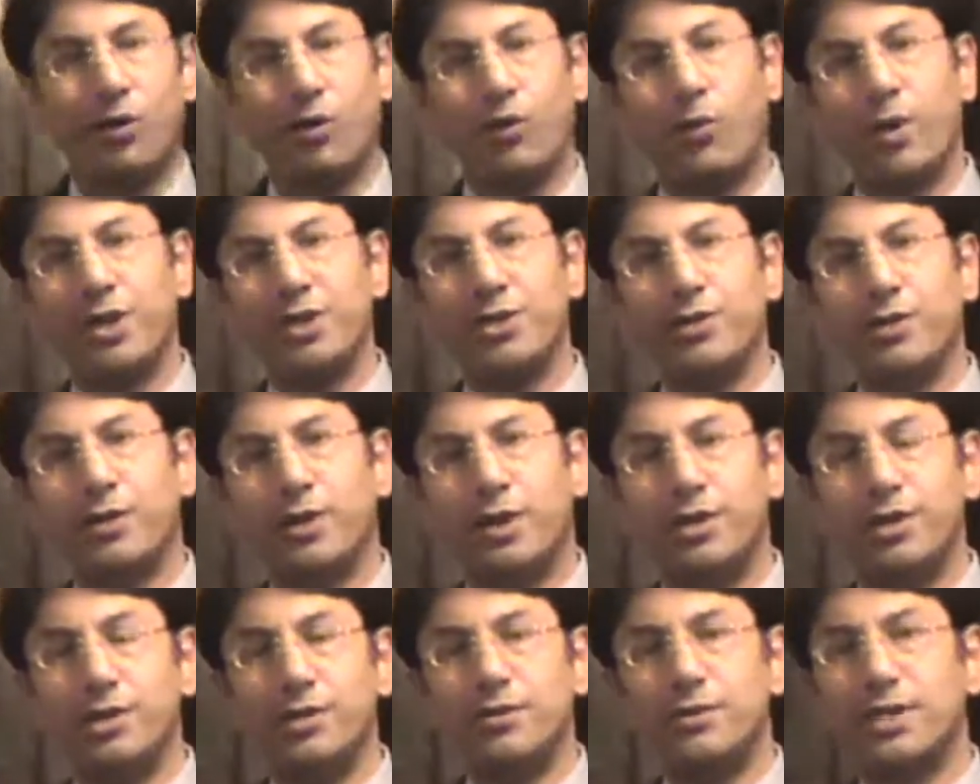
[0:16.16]
when you're
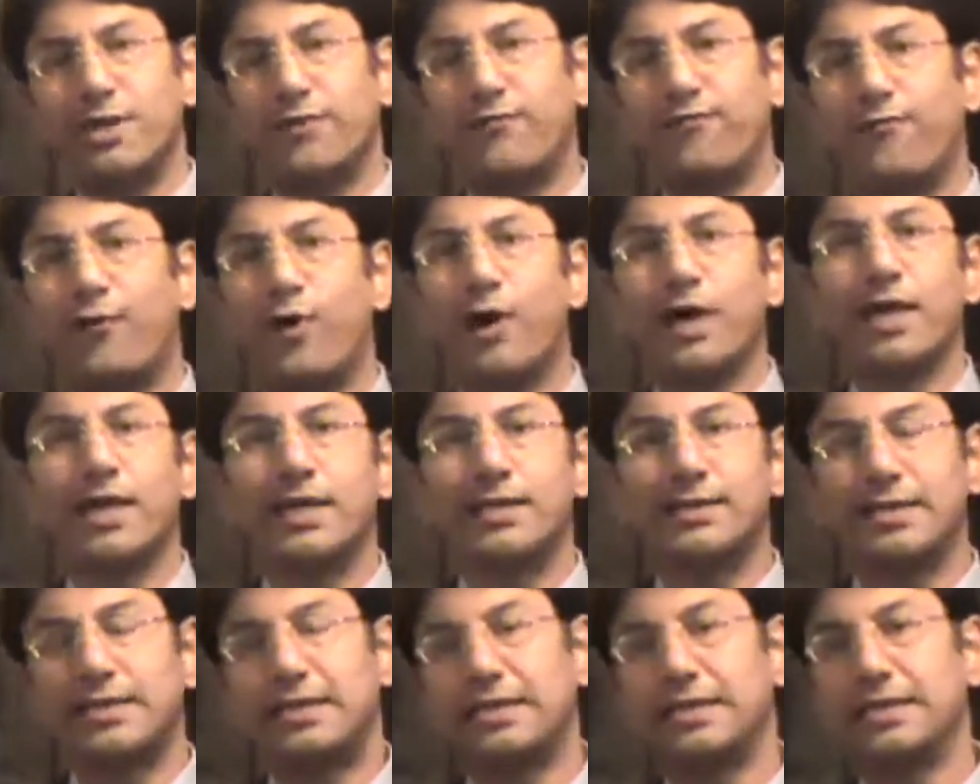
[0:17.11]
using fogging
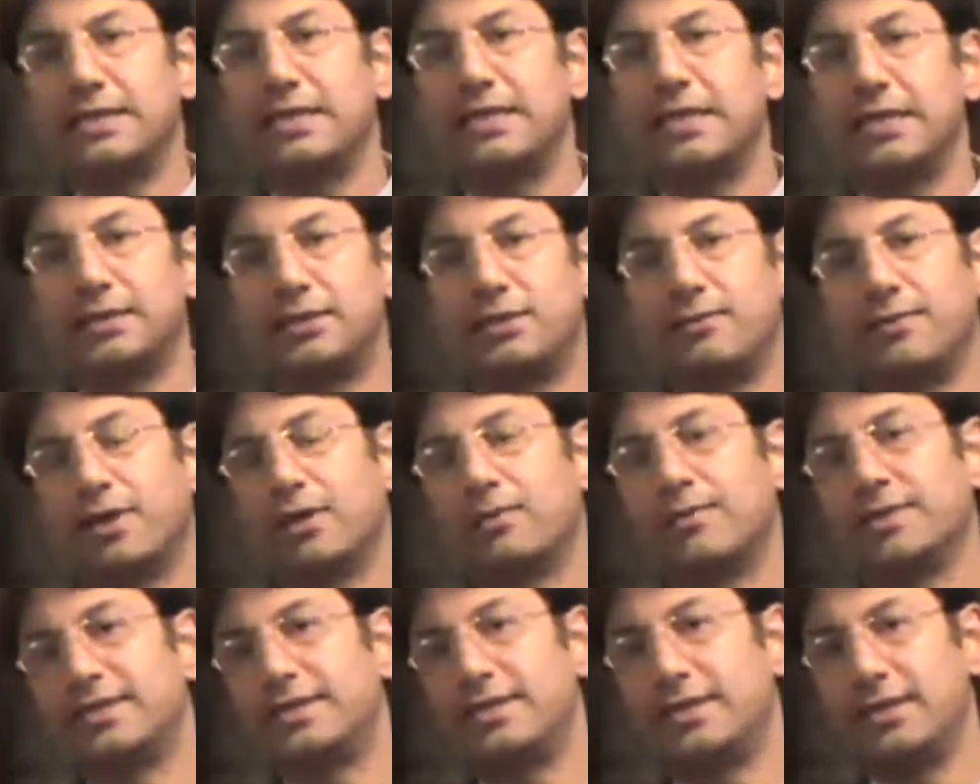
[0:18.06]
as a technique to become
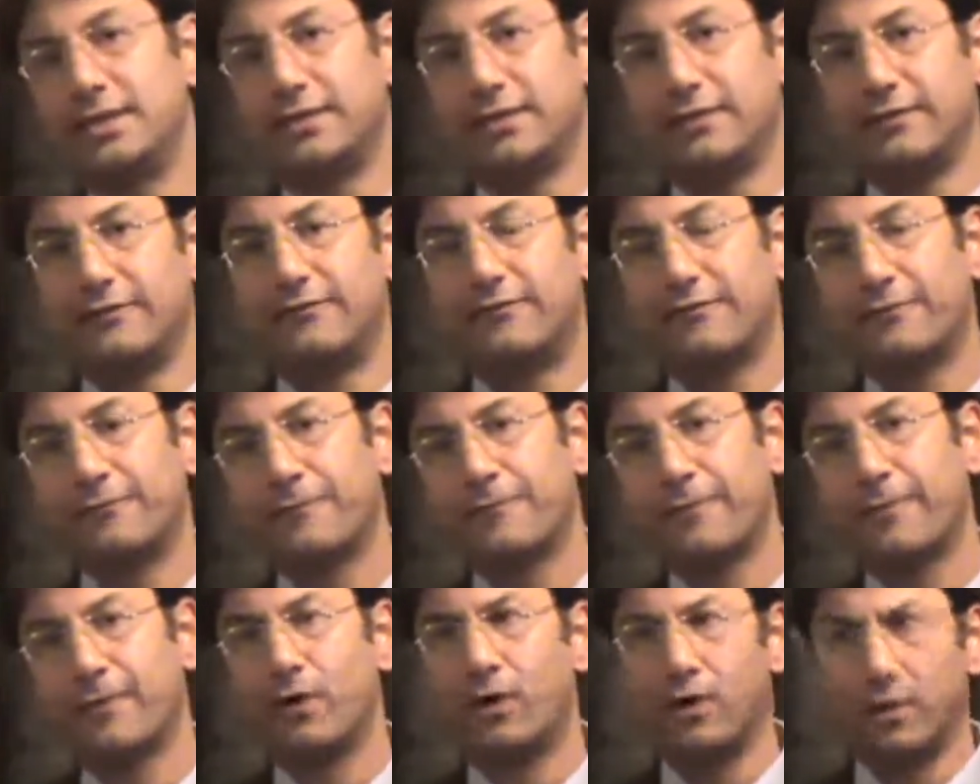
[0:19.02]
assertive,
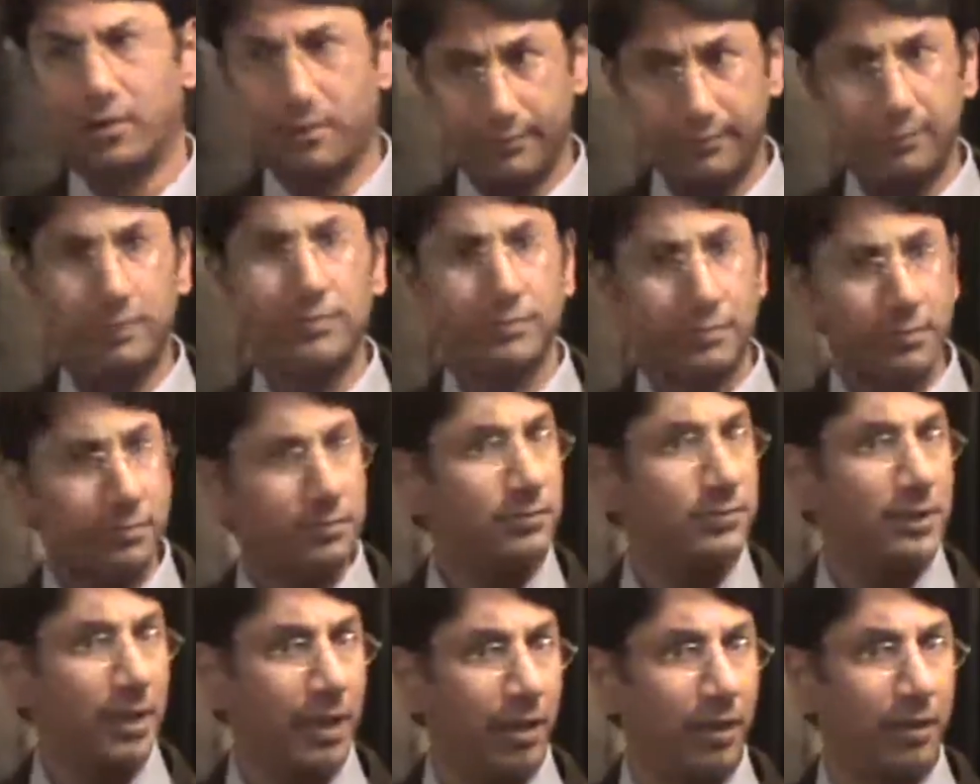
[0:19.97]
or
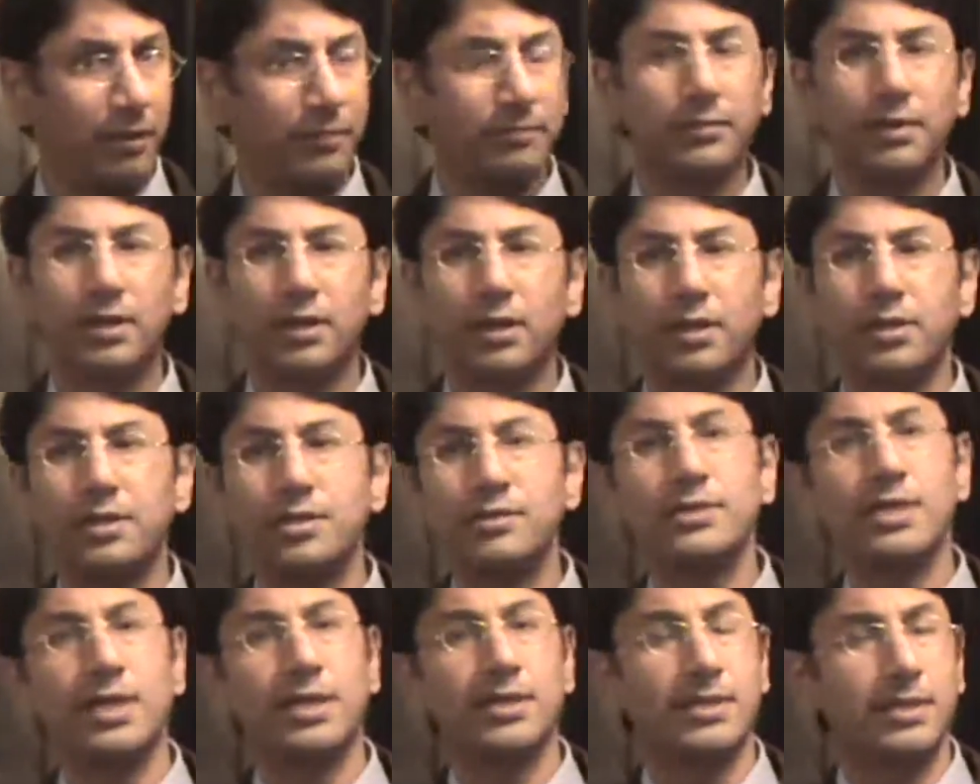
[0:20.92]

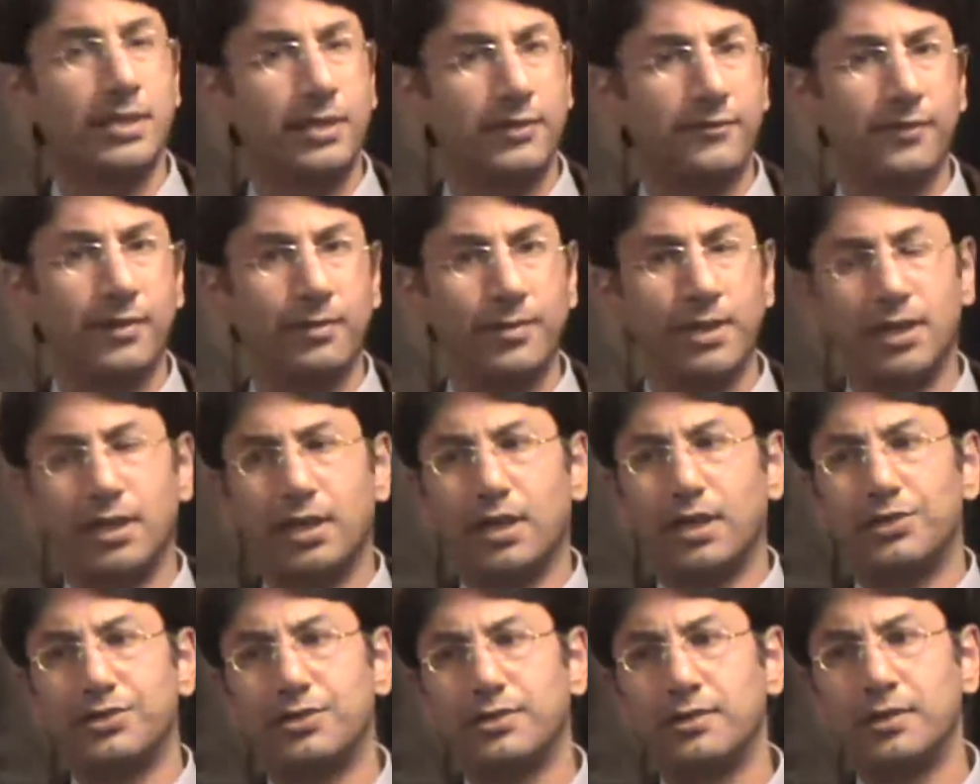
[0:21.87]
using assertive
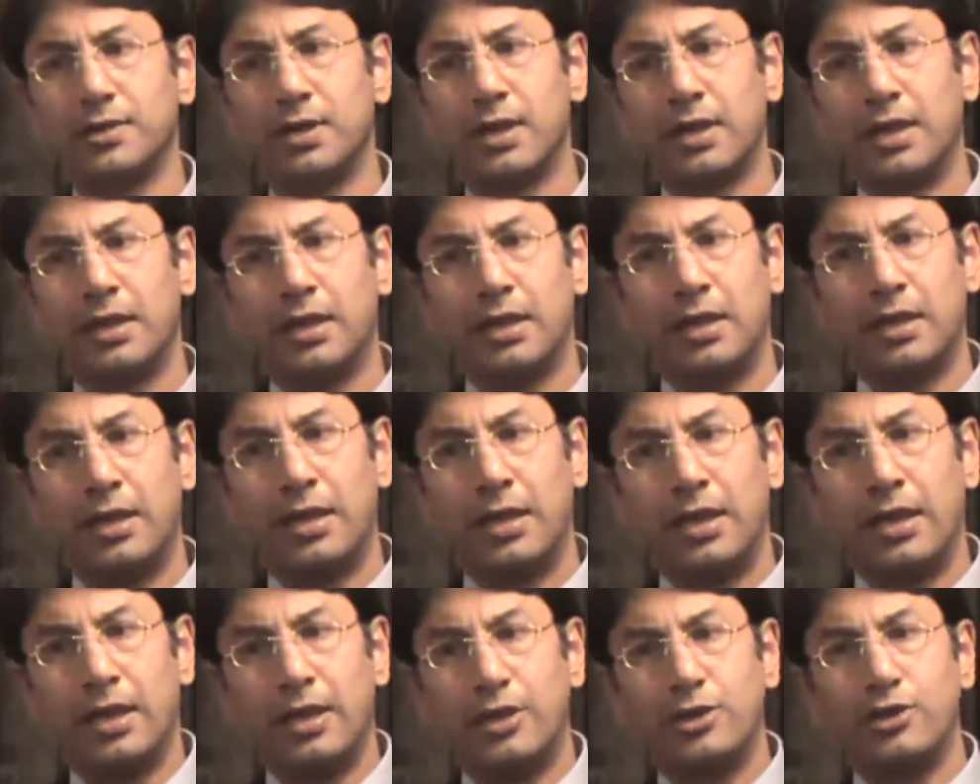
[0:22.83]
communication,
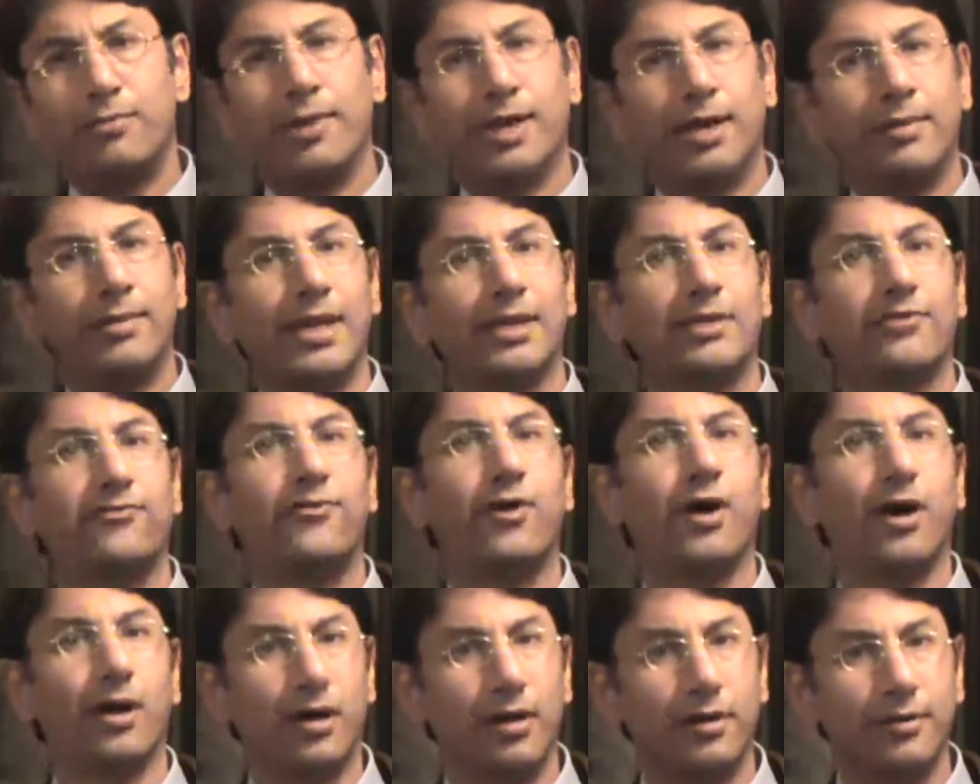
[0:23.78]
you become like the
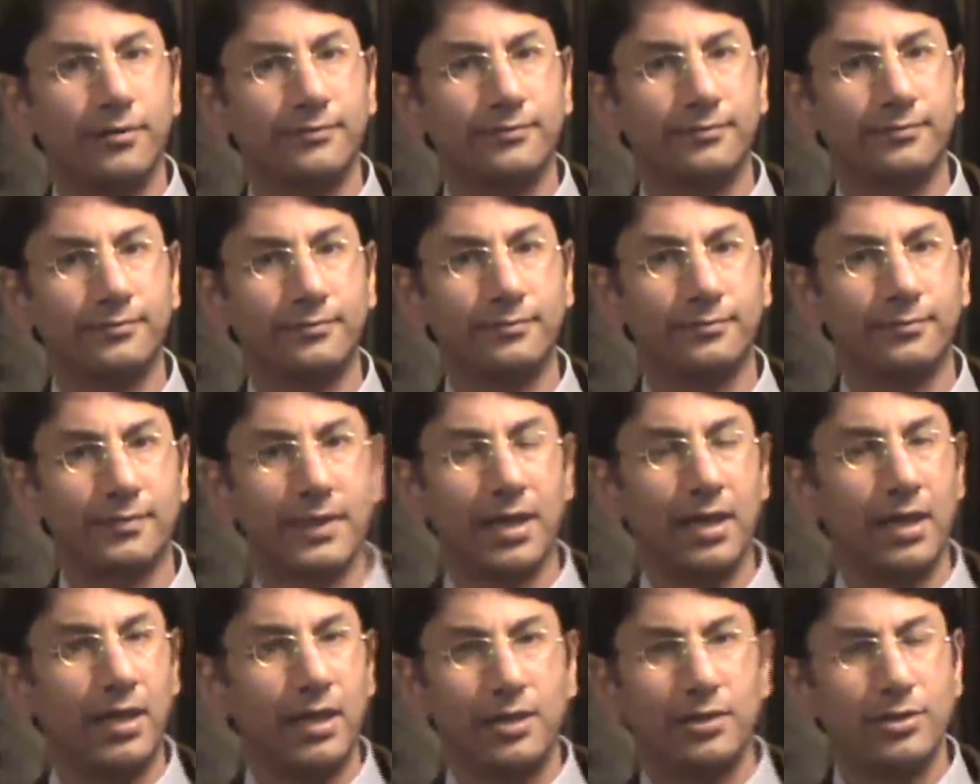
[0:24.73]
fog.
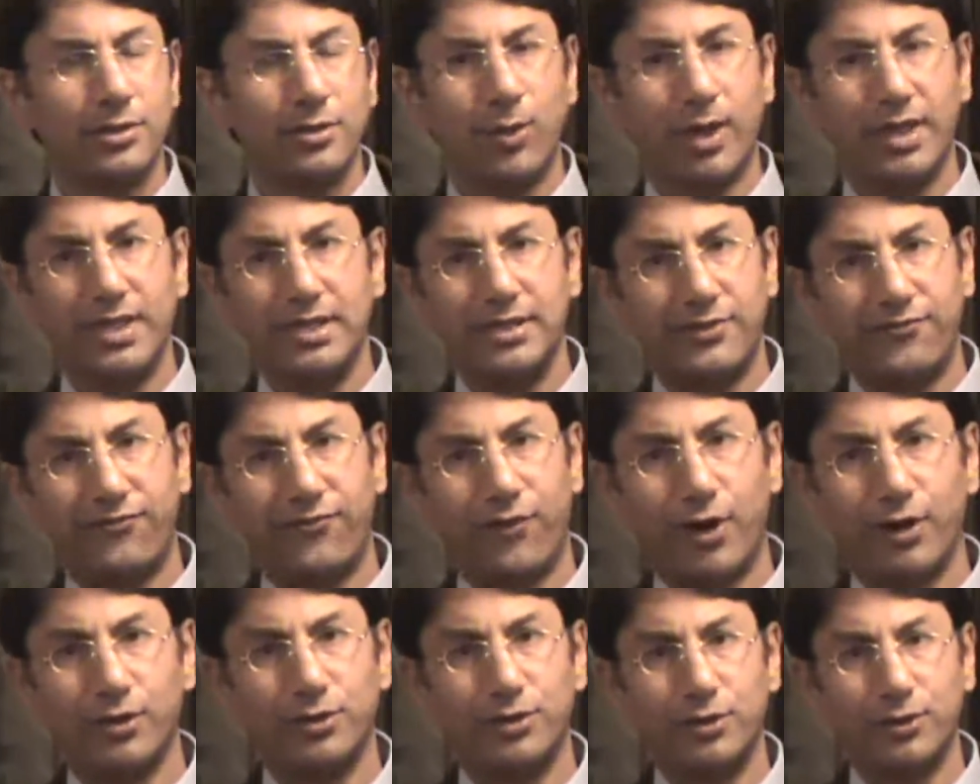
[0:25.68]
So what does the
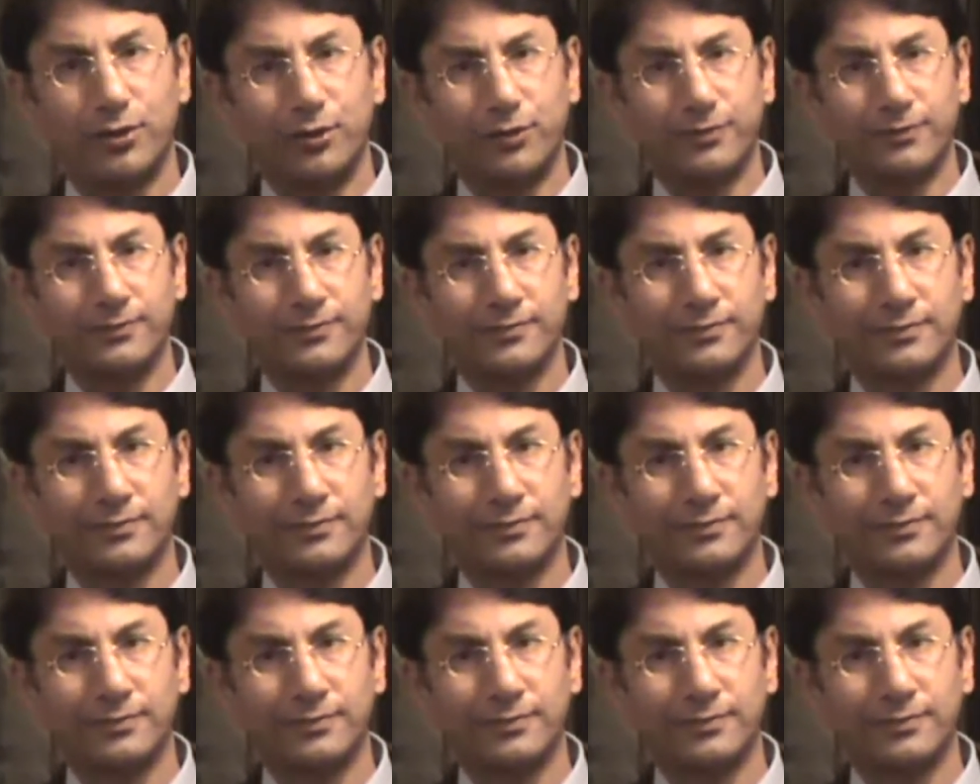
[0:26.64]
fog do?